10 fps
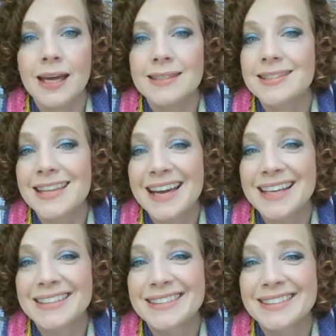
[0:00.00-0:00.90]
that's that.
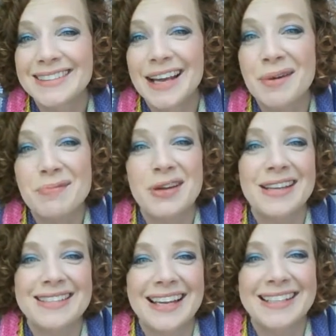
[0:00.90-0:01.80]
I hope you
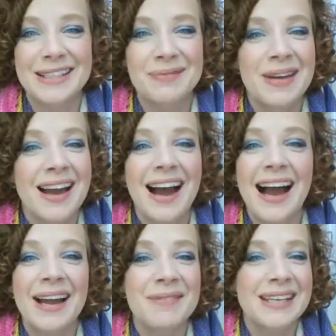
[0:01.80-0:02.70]
guys liked them.
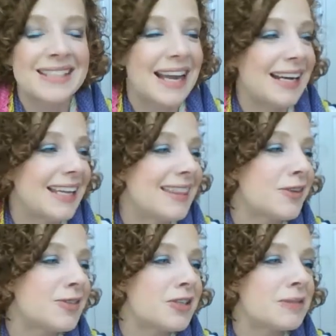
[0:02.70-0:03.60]
I'm excited.
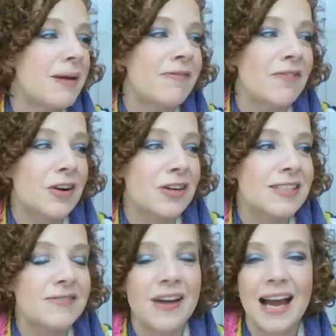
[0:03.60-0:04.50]
Those are just my
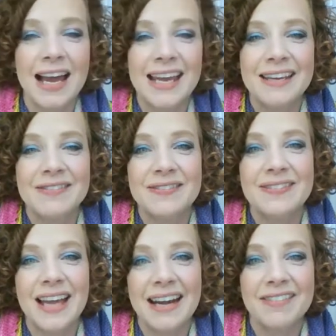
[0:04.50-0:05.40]
first 5
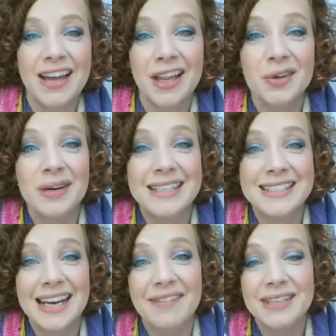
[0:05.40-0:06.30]
kind of colorways
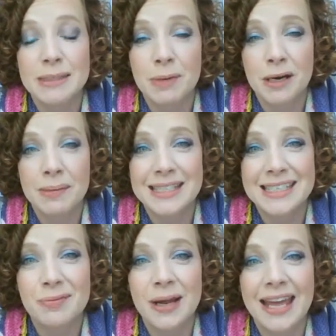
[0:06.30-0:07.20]
that I've
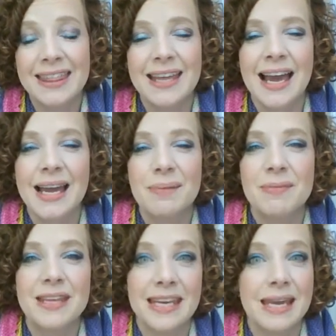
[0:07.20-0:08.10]
experimented with. I
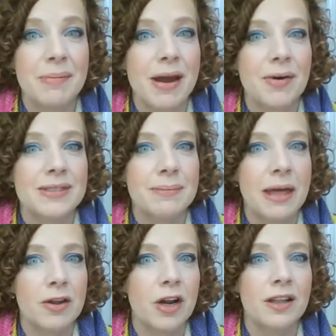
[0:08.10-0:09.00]
am thinking about some
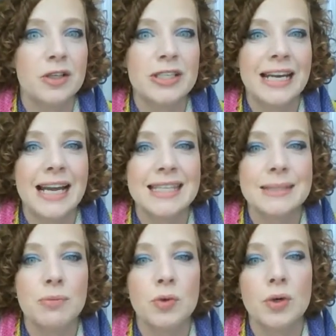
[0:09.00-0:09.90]
other colors, and I got
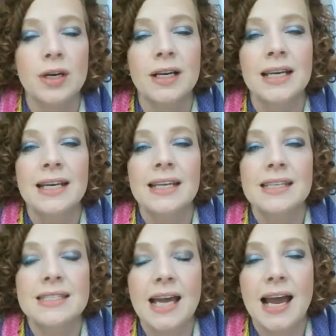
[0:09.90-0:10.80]
some more
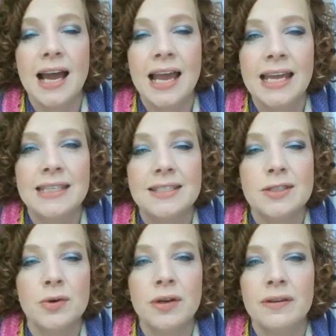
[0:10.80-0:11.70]
dye to
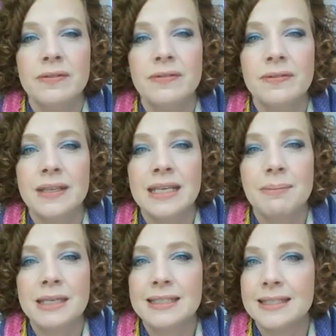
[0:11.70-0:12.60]
sort of
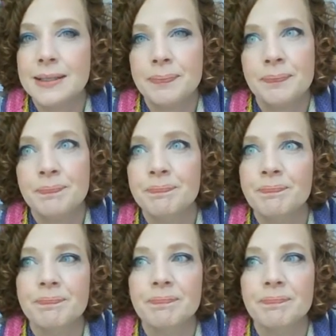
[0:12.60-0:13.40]
give me some